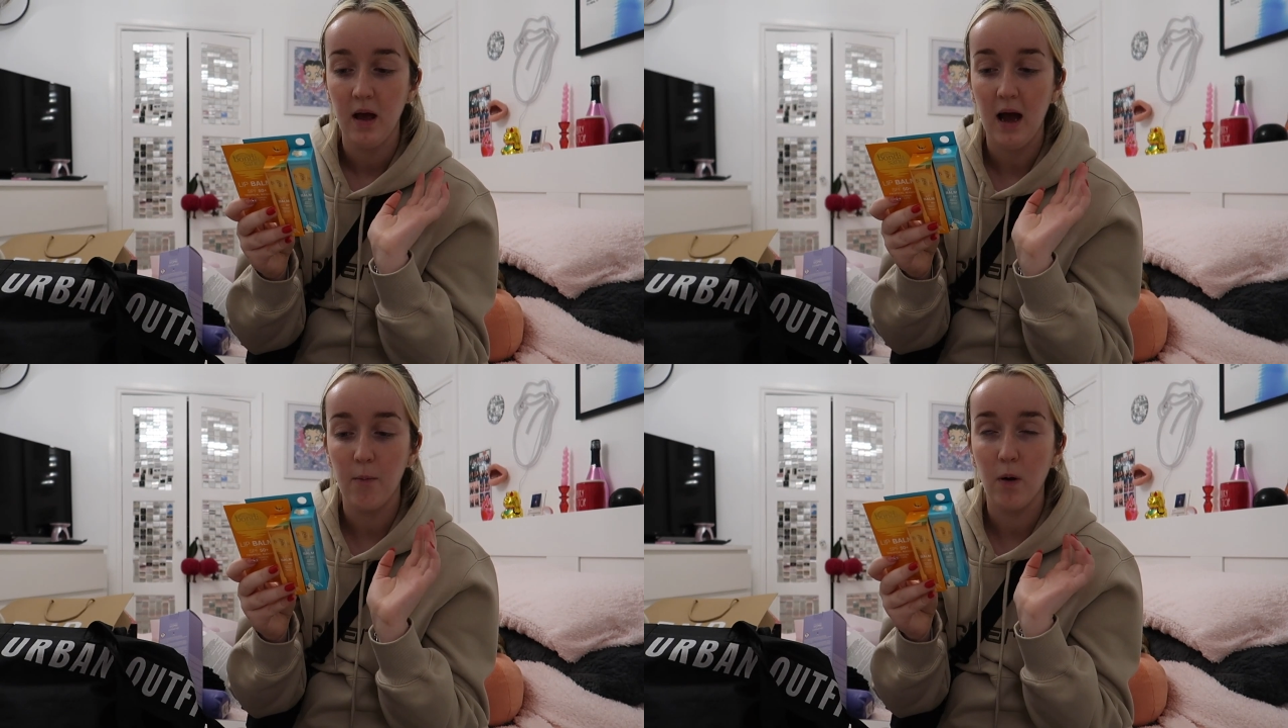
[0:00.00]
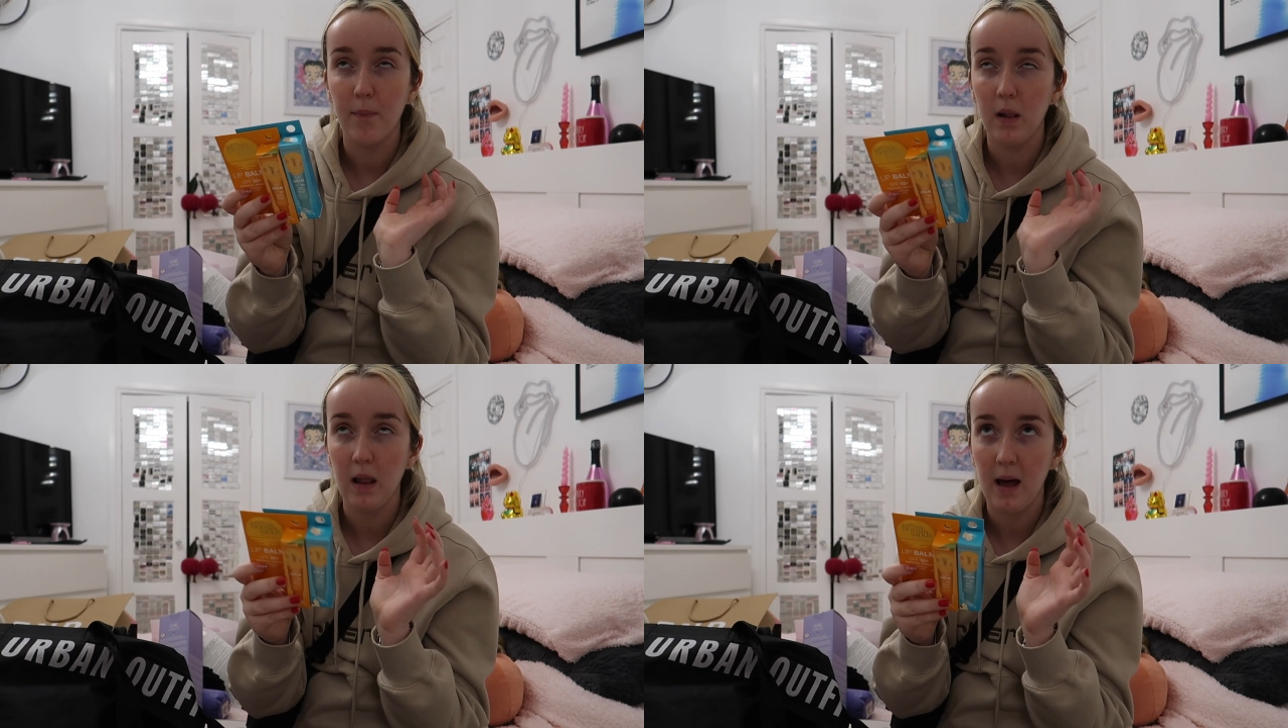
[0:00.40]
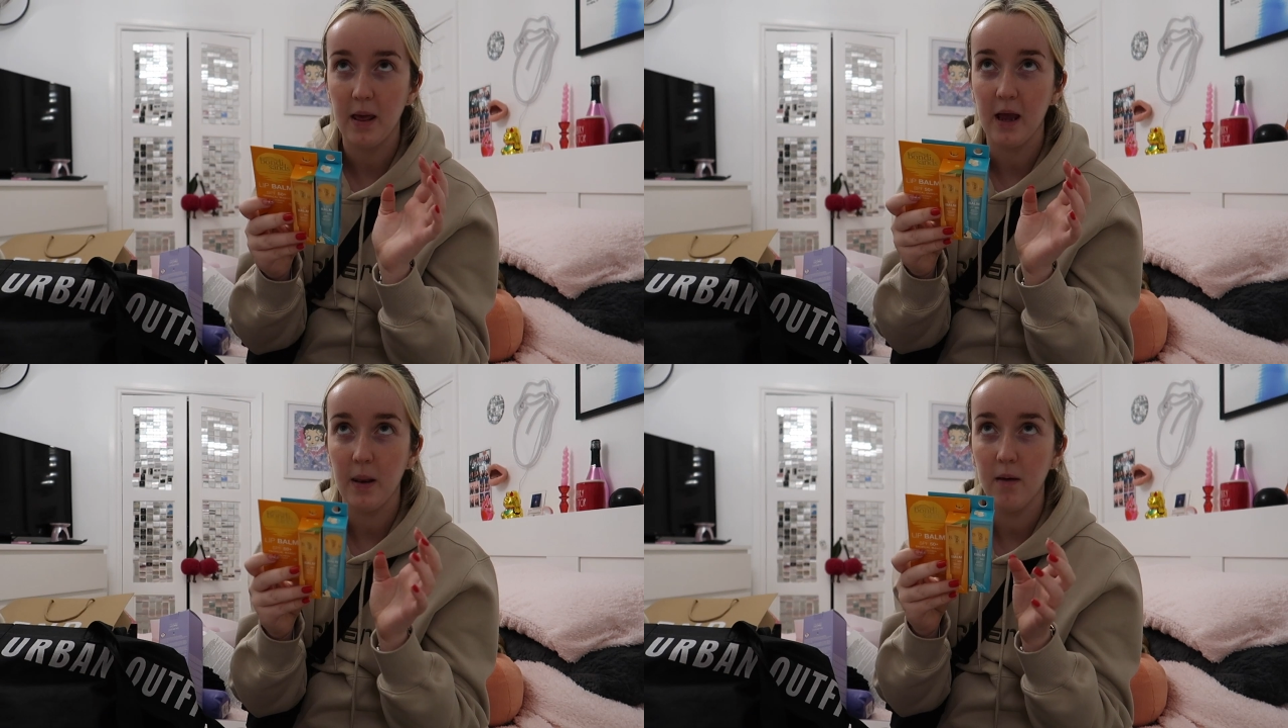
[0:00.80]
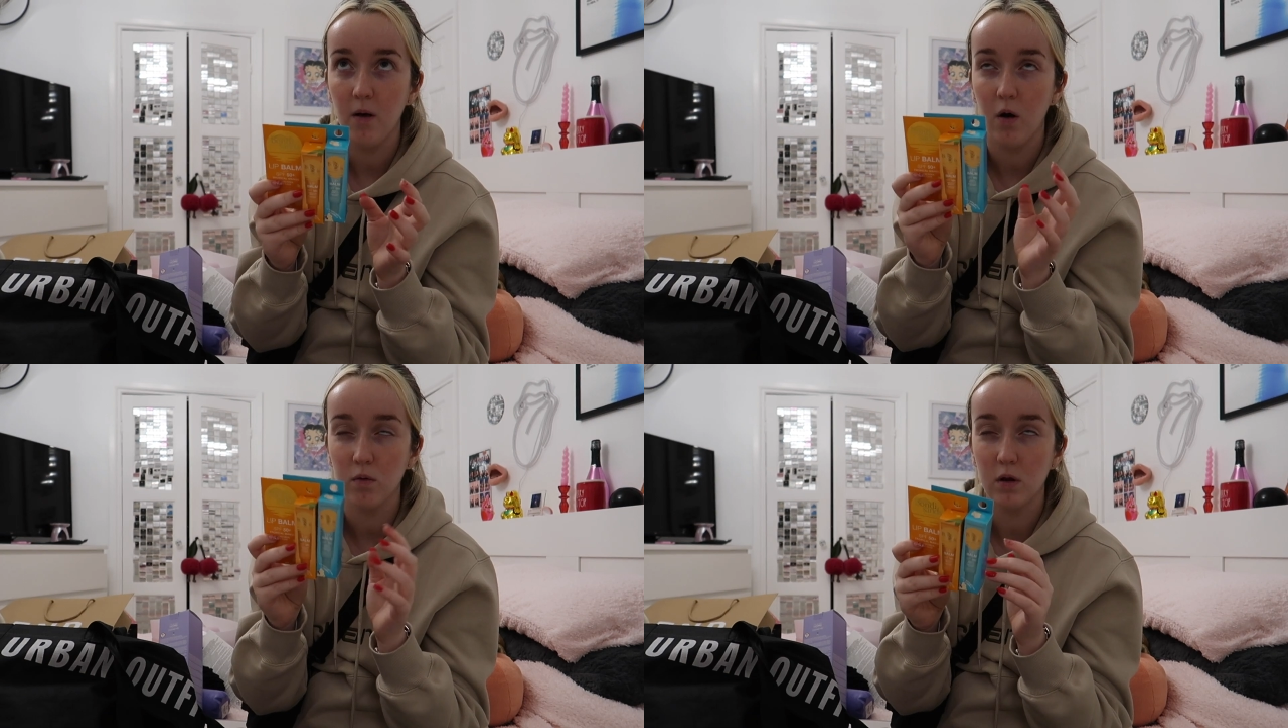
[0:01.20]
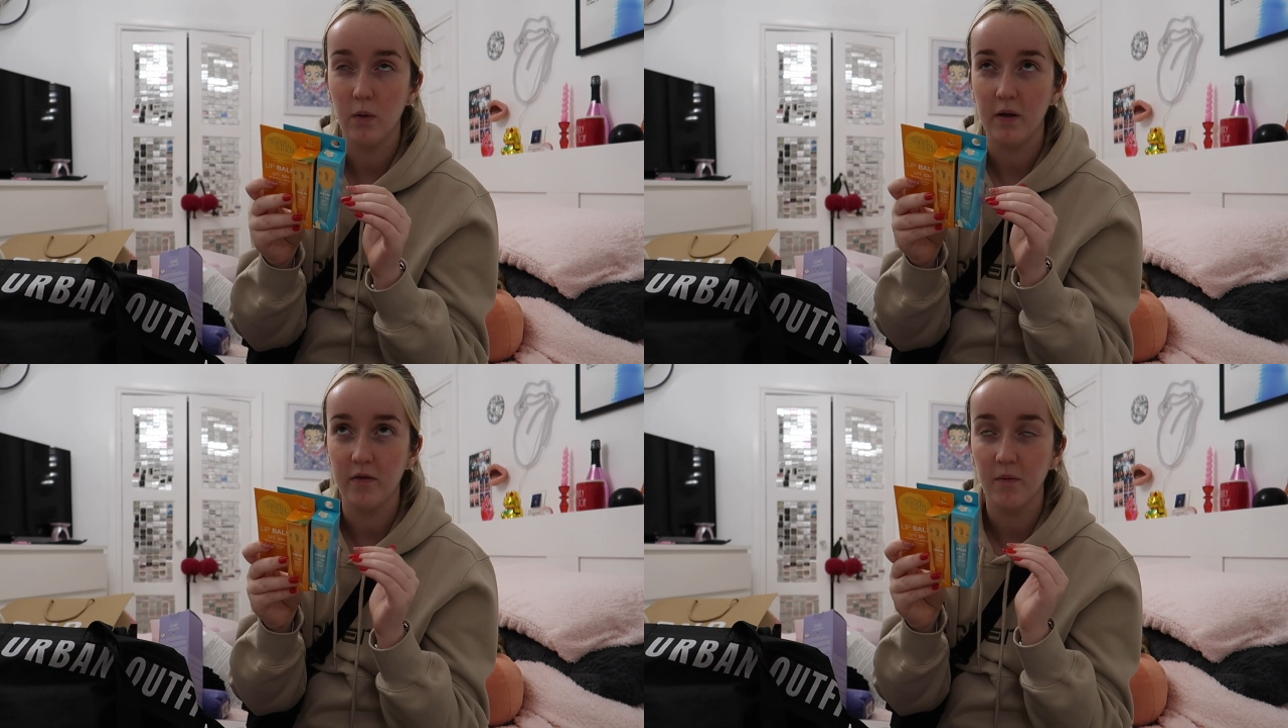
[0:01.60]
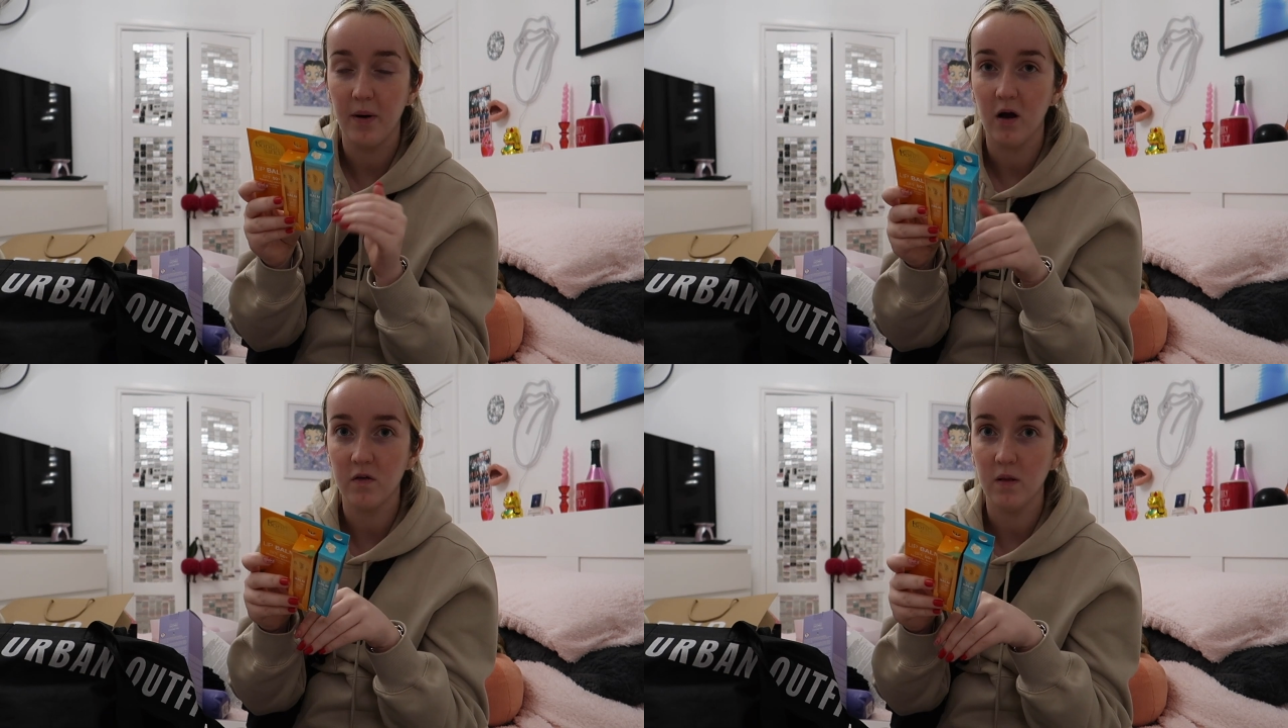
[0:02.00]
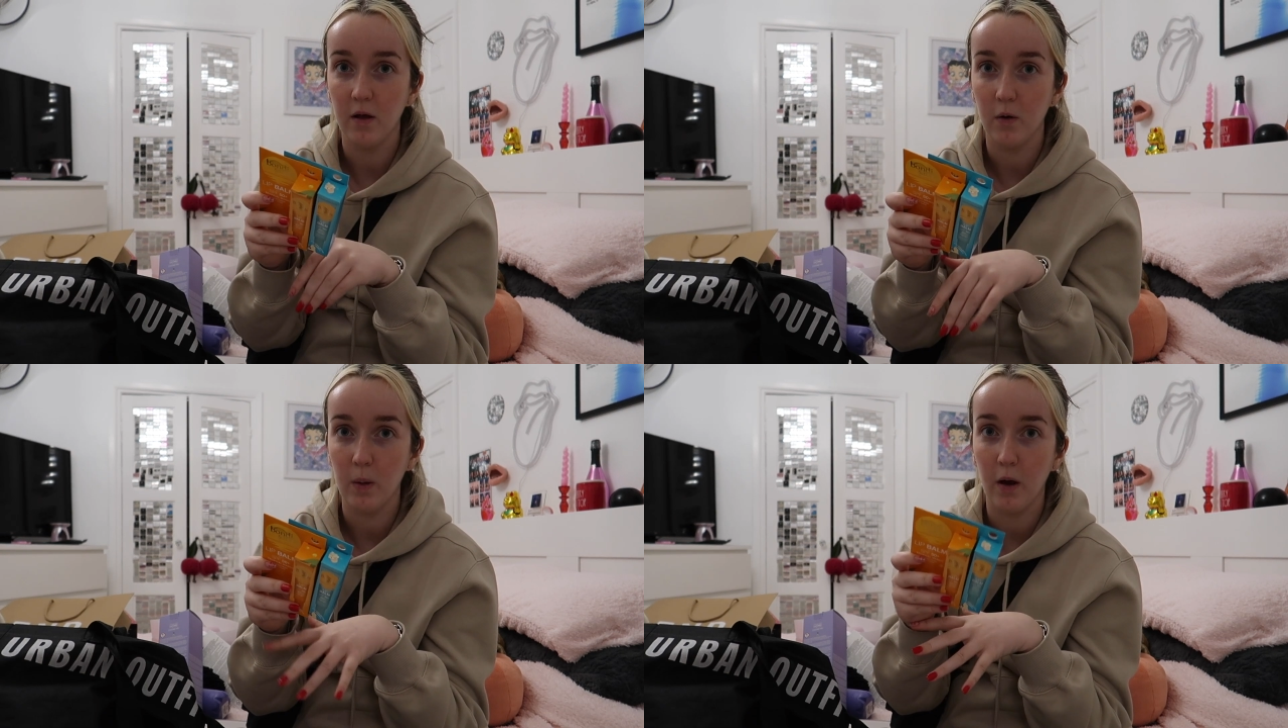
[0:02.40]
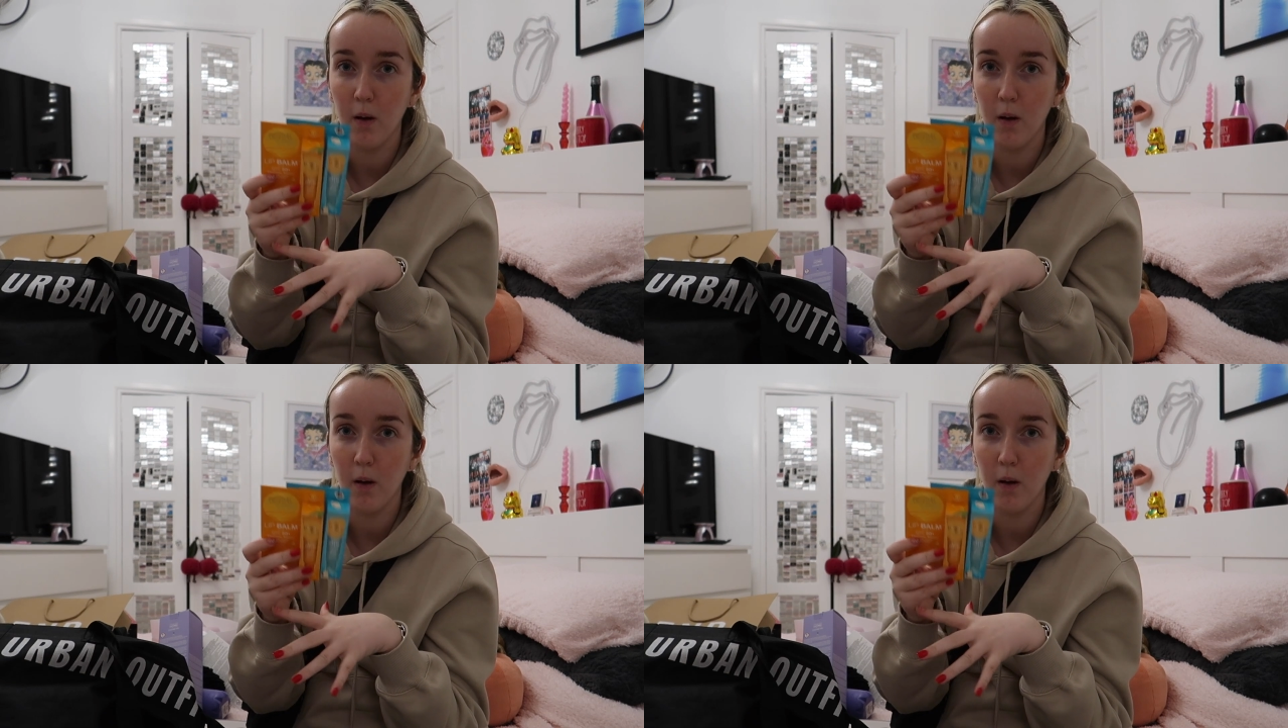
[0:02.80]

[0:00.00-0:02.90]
and we're planning on going to Barcelona.